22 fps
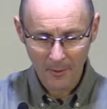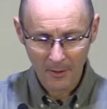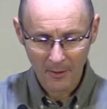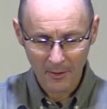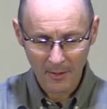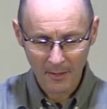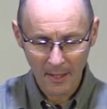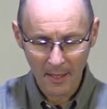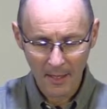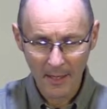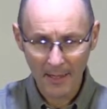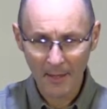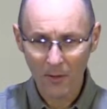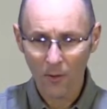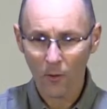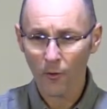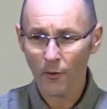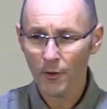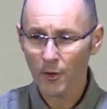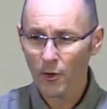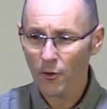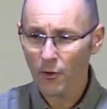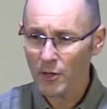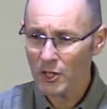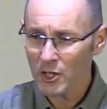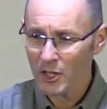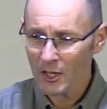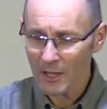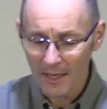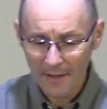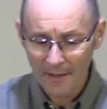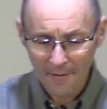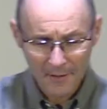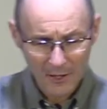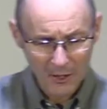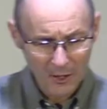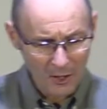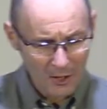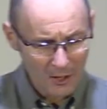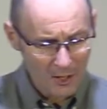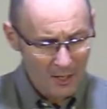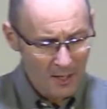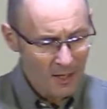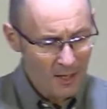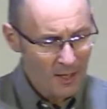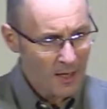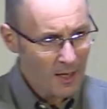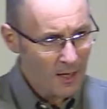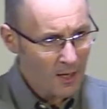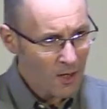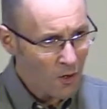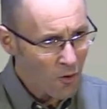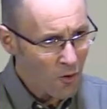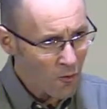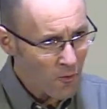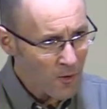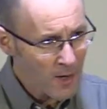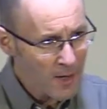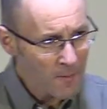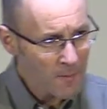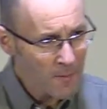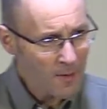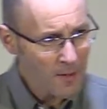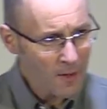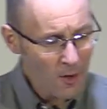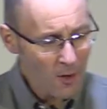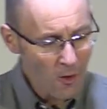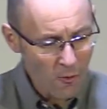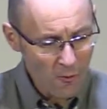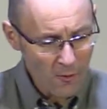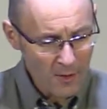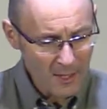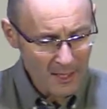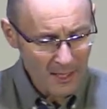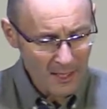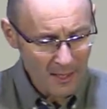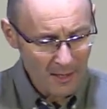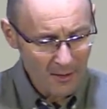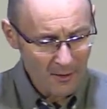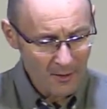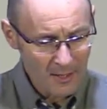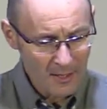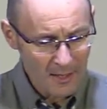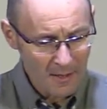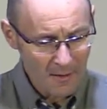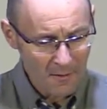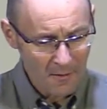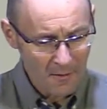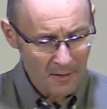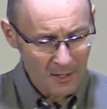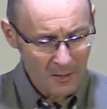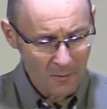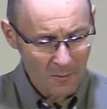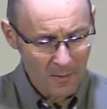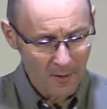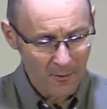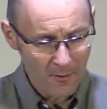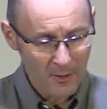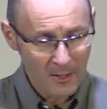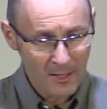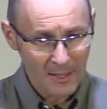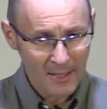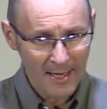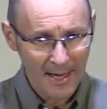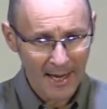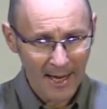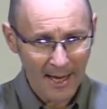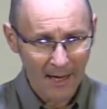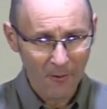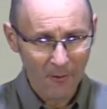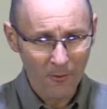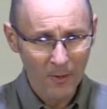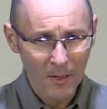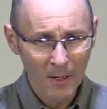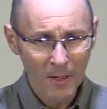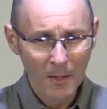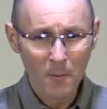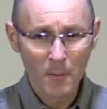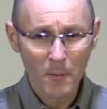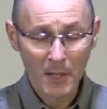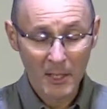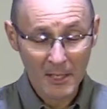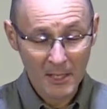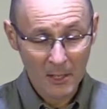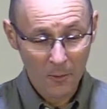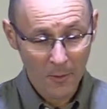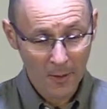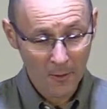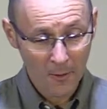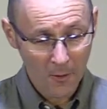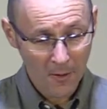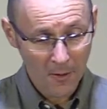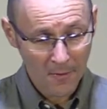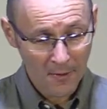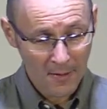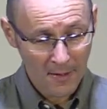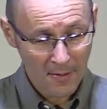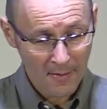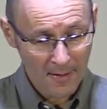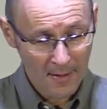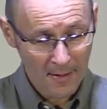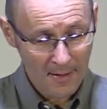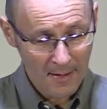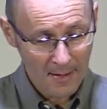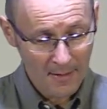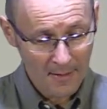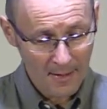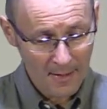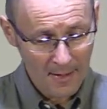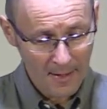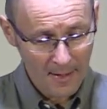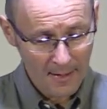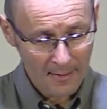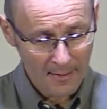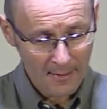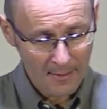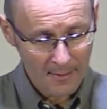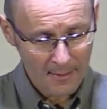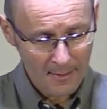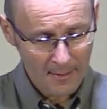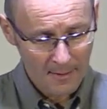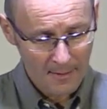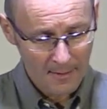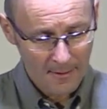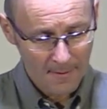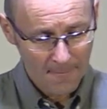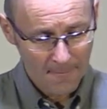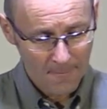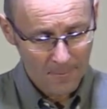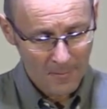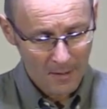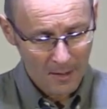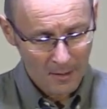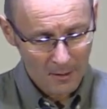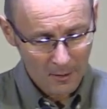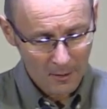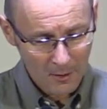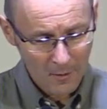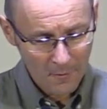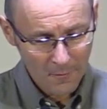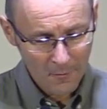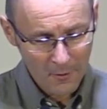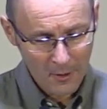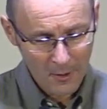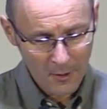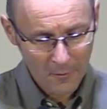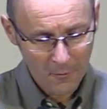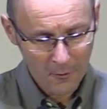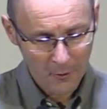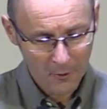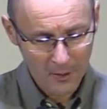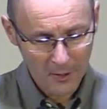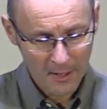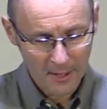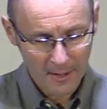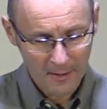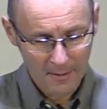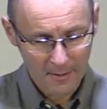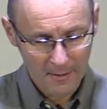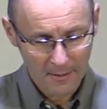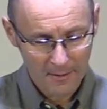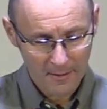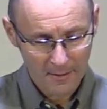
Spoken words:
you die, or the Christian life is just a grim, gritting your teeth experience now, because it will be worth it in the end. Now look at verse 14.